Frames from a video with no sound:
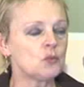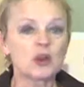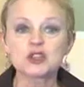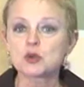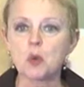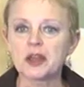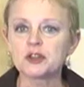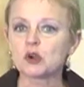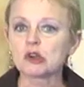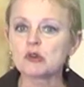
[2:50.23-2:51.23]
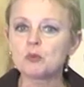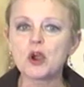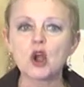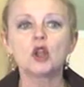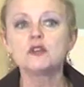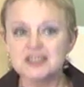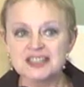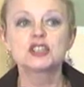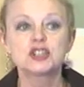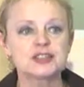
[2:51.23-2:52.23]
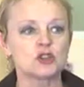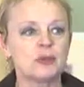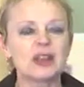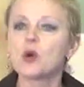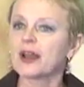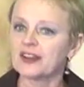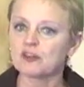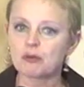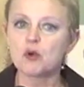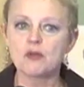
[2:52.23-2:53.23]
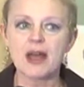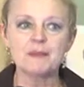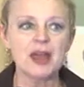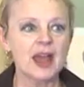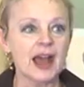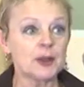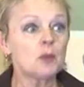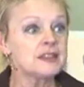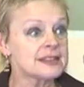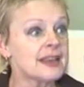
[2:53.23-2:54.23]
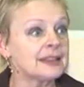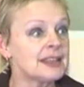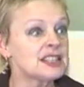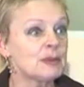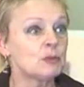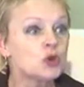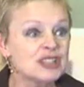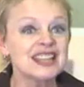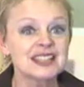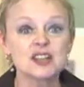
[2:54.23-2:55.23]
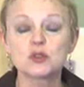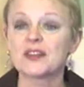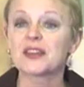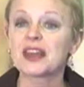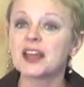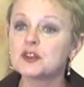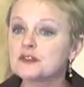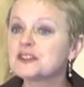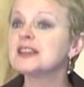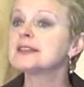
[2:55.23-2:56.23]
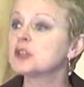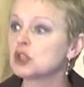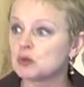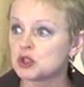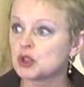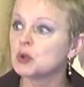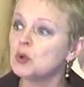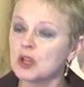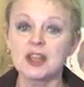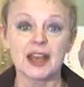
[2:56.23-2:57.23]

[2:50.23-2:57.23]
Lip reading: one-to-one or group work, all of the decisions that you make, what kind of programme, and obviously that needs to be more detailed, and the kind of things that you would do.